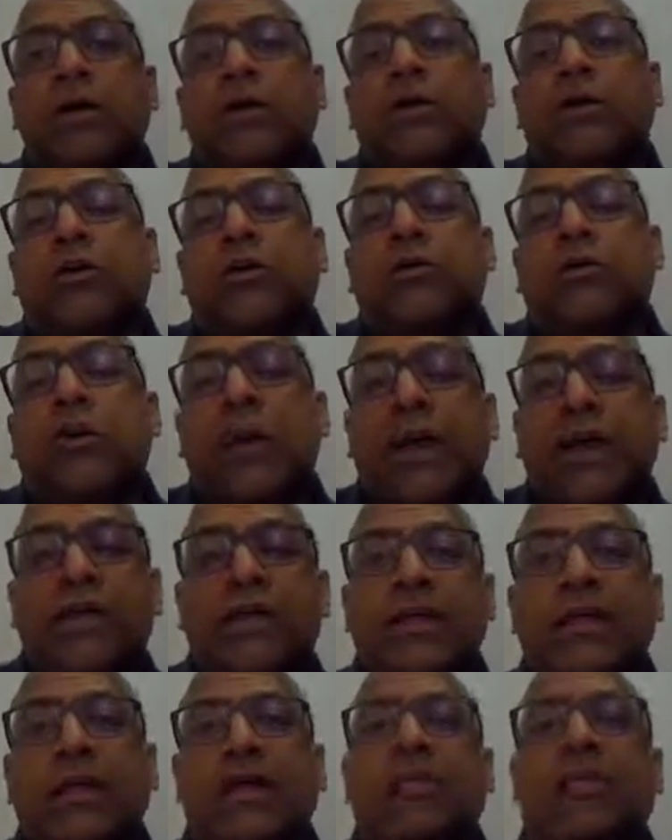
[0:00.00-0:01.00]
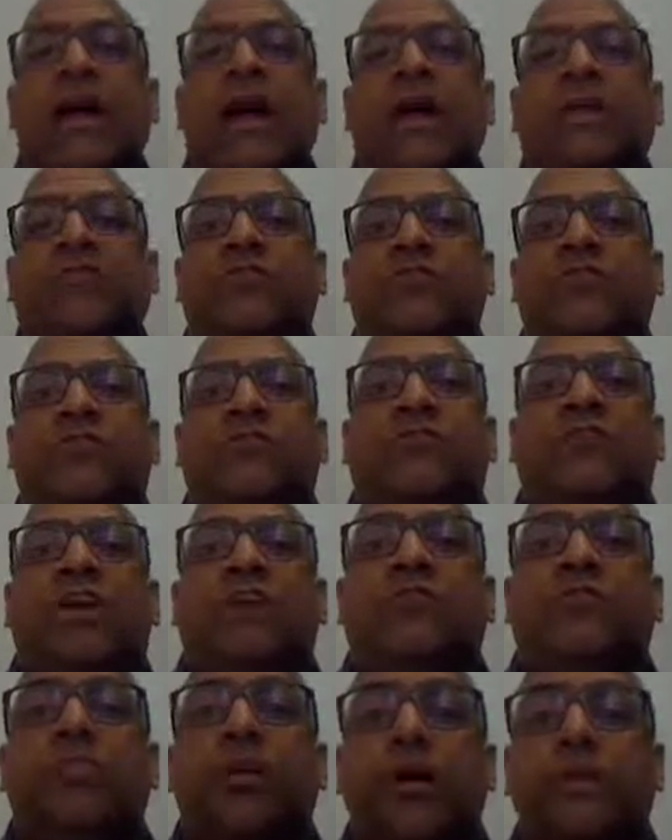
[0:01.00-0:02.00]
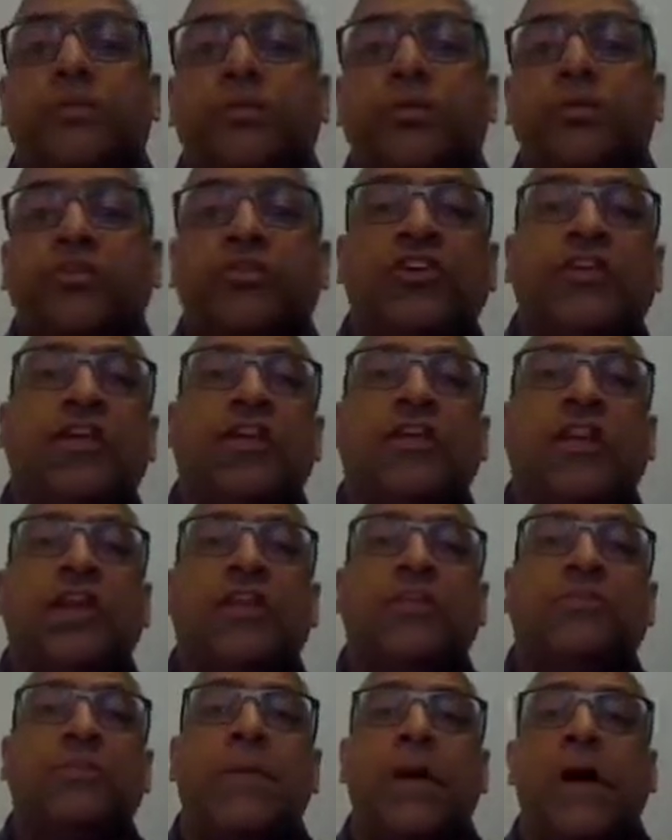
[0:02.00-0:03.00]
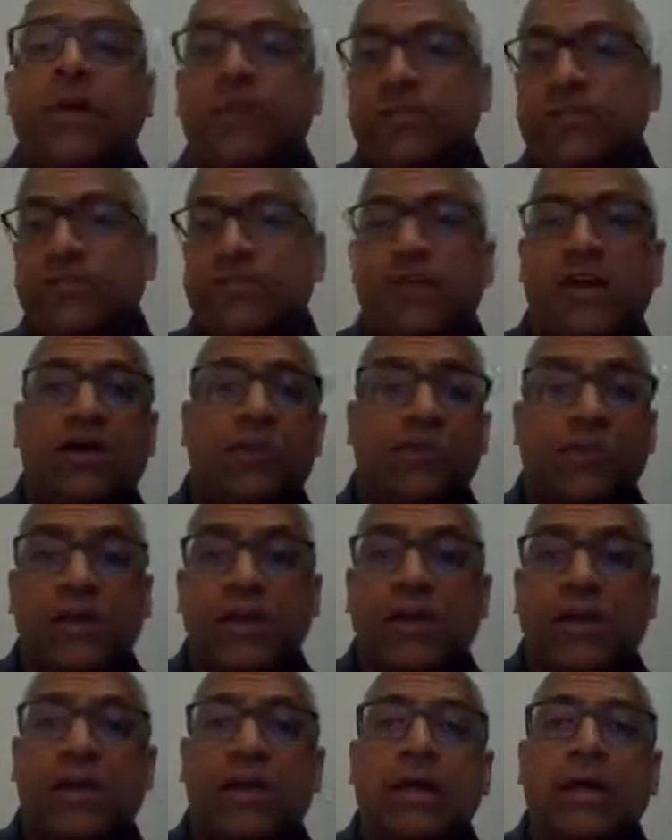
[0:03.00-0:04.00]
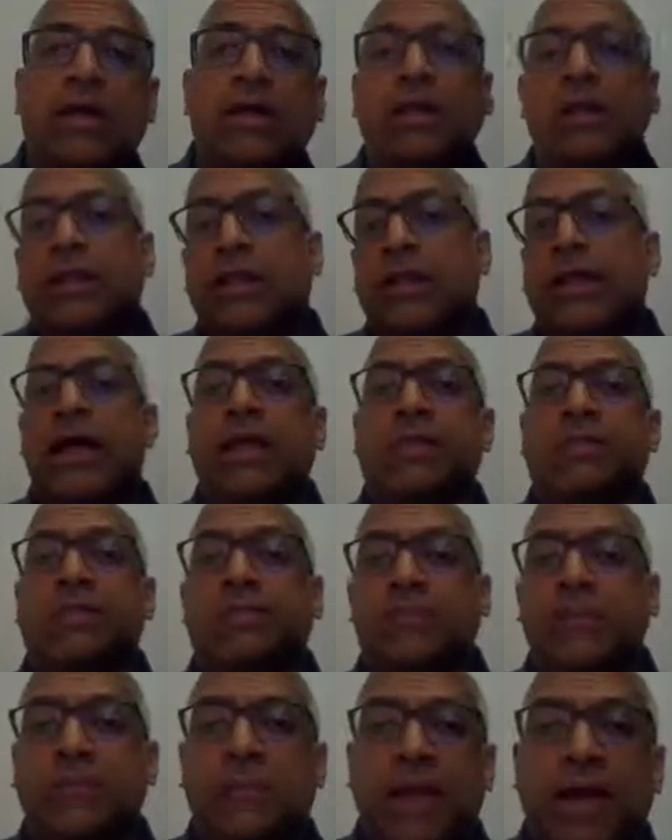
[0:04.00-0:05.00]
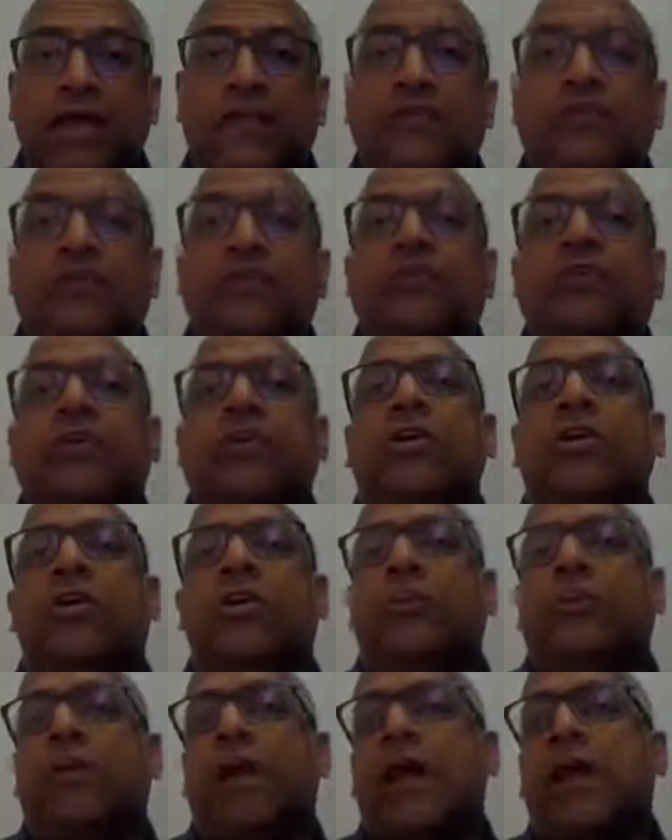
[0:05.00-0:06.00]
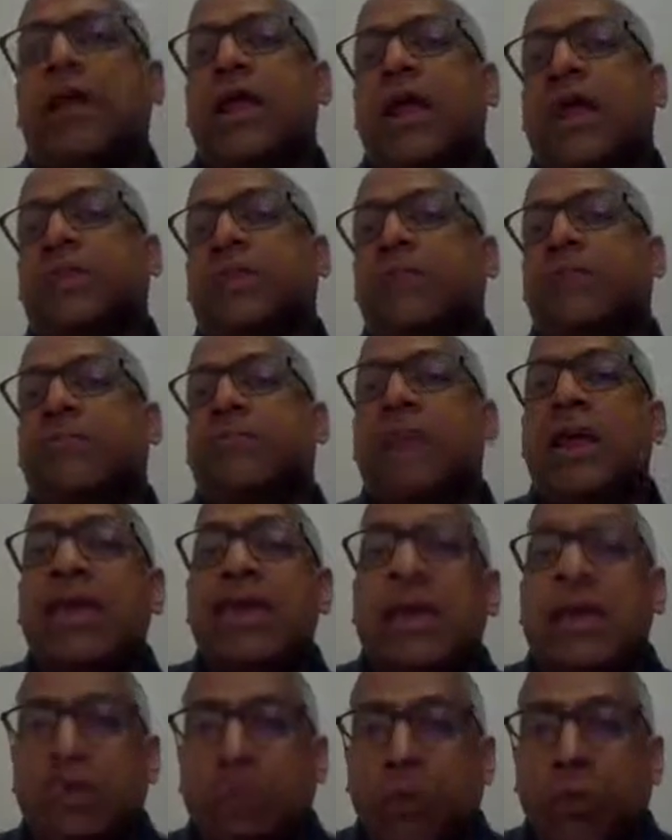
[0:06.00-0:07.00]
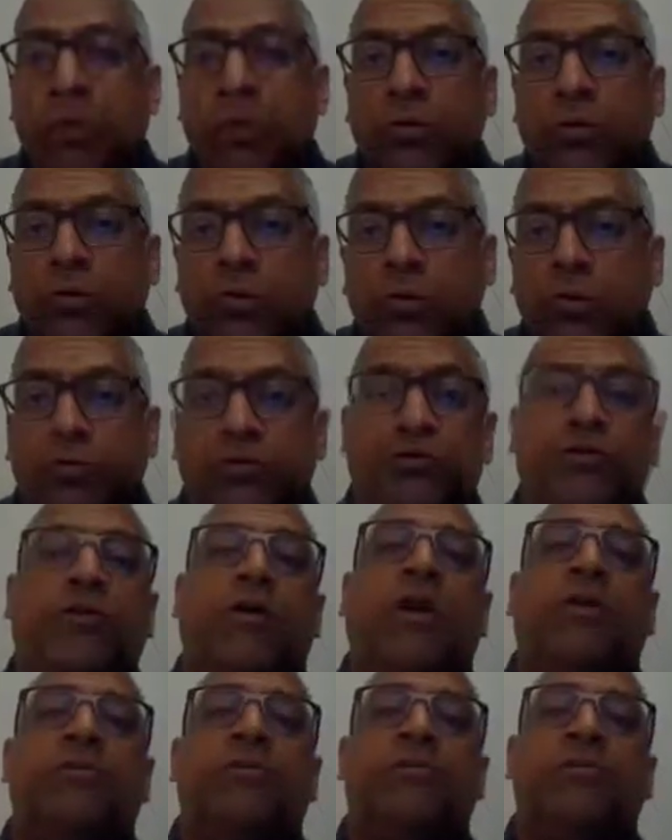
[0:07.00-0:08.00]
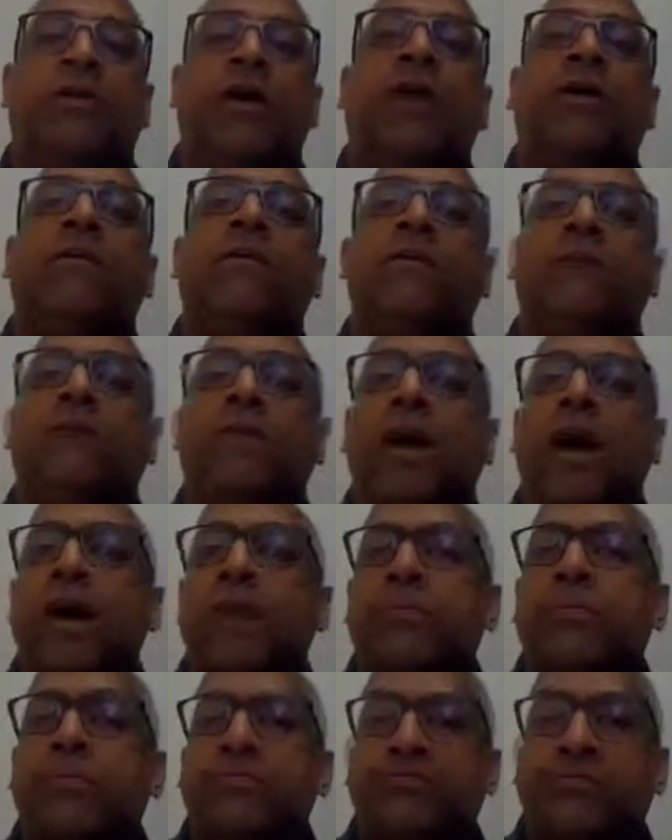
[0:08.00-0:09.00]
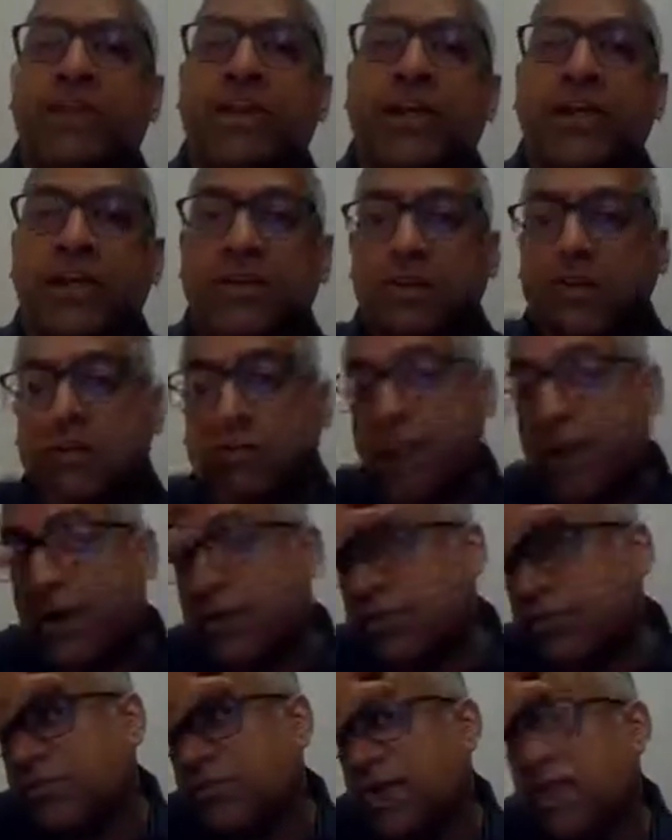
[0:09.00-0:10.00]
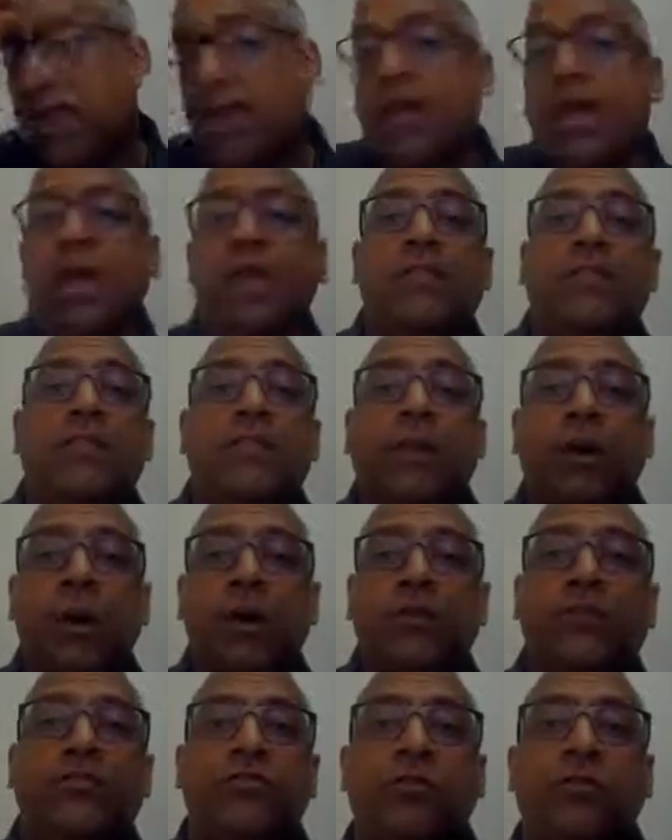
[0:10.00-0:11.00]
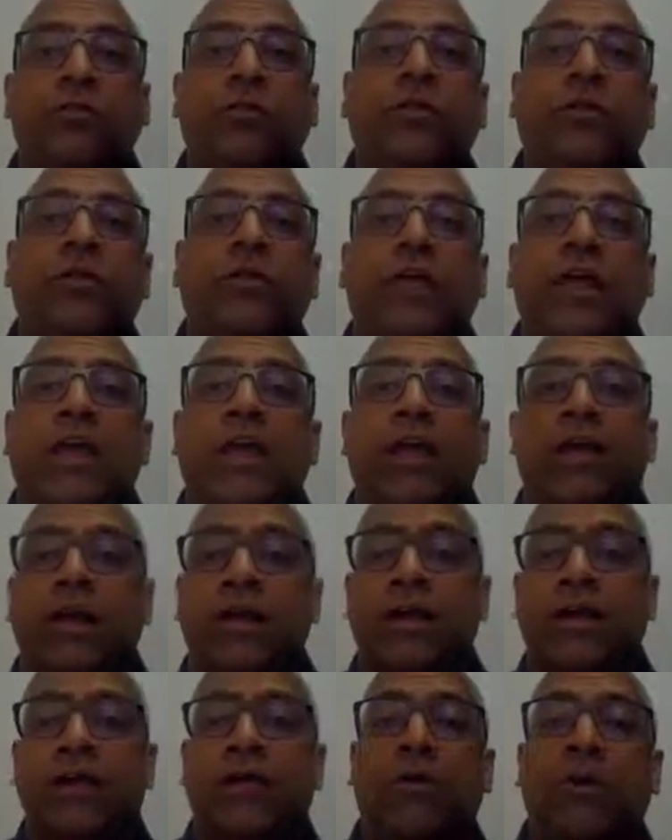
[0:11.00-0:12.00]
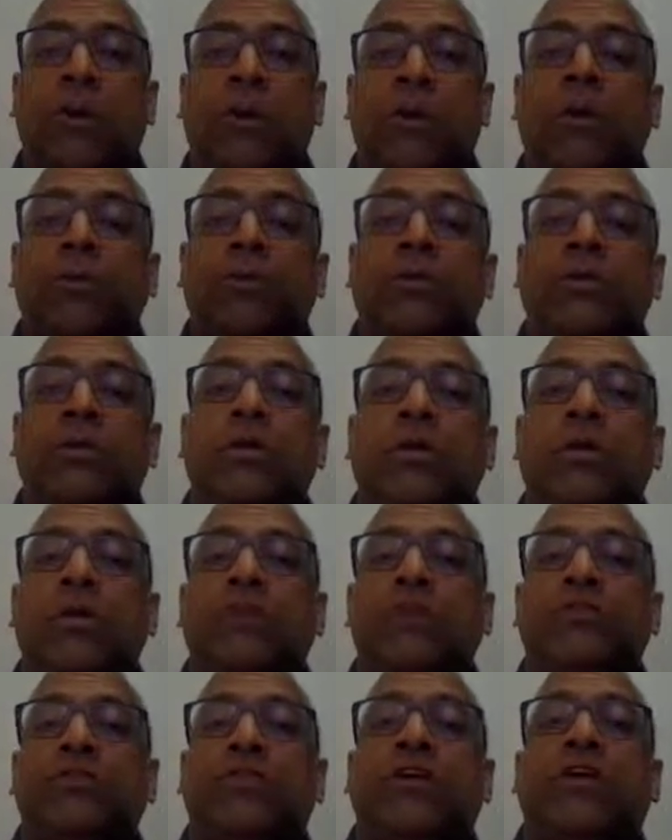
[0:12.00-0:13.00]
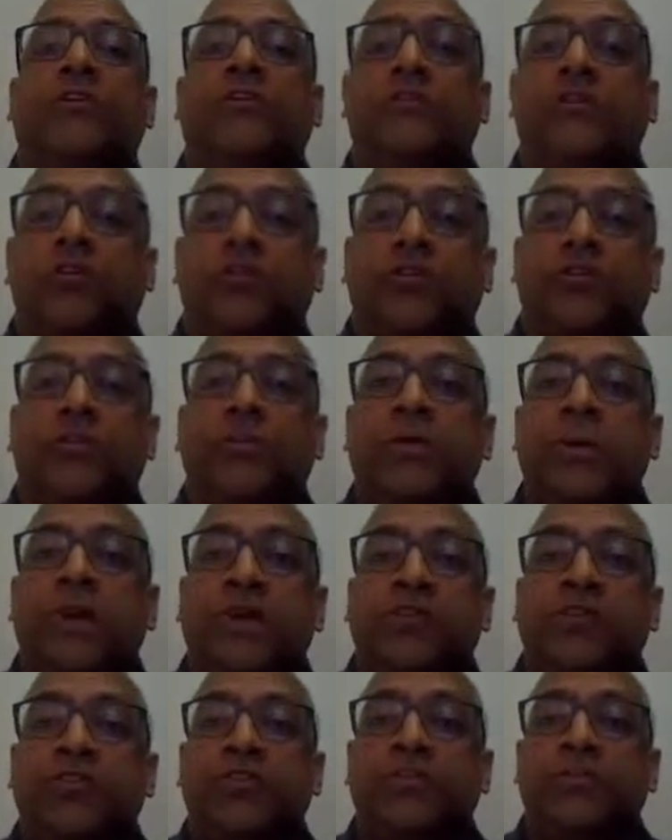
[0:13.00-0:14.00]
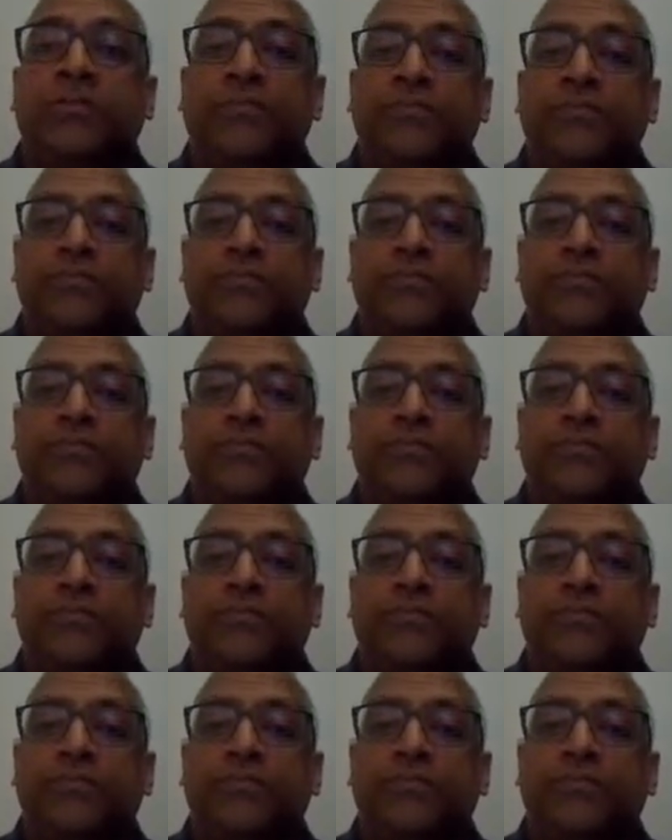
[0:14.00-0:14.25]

correcting our past mistakes by pushing against boundaries that we let cement, right? And then making more room for ourselves by pushing against these boundaries, and then also working on our own self-determination.